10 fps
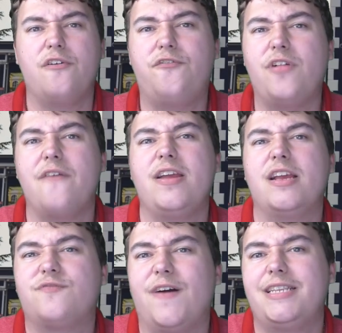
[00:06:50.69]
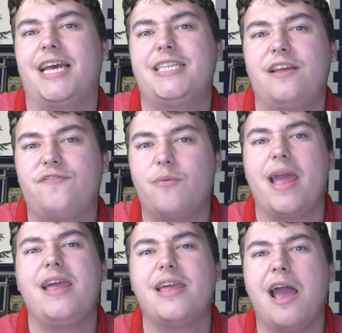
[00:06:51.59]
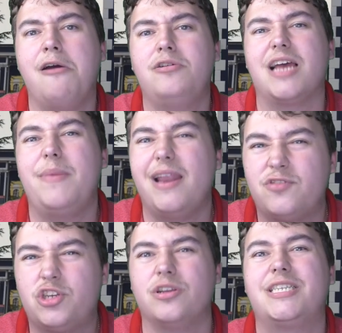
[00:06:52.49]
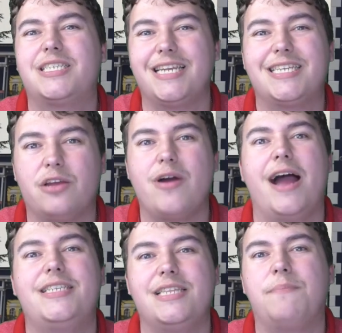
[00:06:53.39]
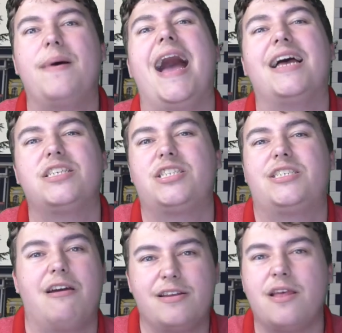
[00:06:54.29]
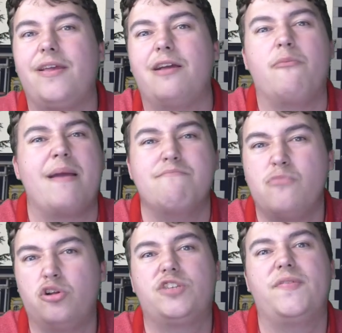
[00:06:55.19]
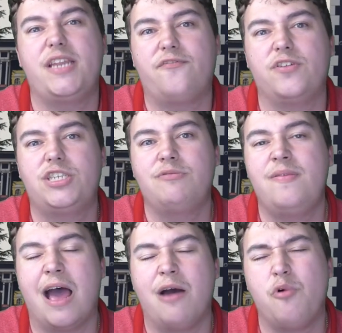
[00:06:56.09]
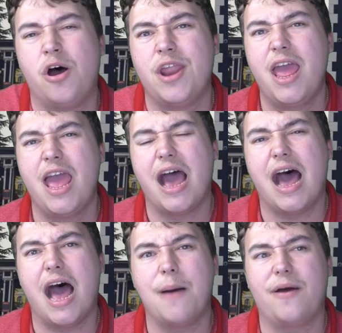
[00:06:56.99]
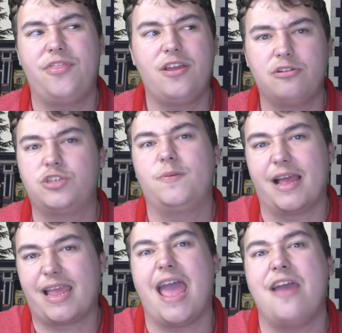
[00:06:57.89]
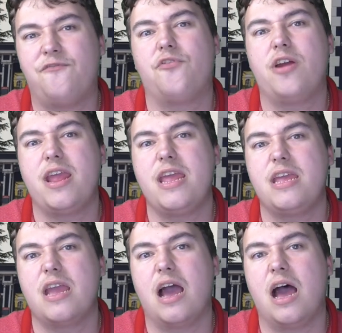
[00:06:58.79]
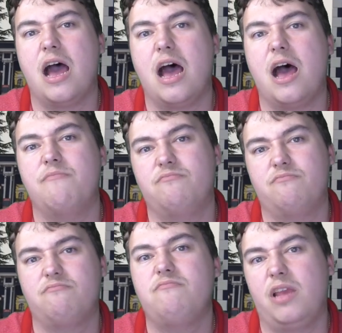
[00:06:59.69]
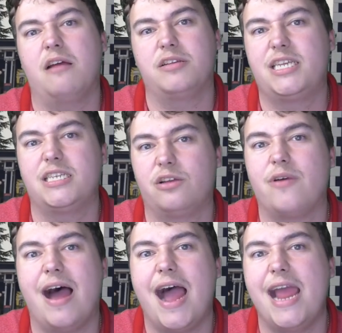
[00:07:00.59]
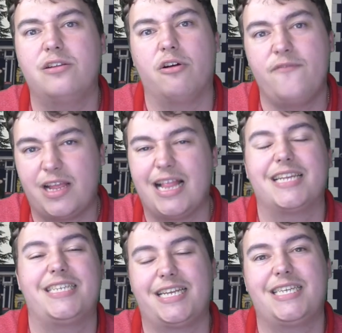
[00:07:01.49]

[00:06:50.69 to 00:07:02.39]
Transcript: Flavio's Fantastic Fandangos. I mean, I've done Sizzler rides in the past, so I don't think it'll make much of a difference doing that one. But I think it'll just be like every, you know, Sizzler ride or every classic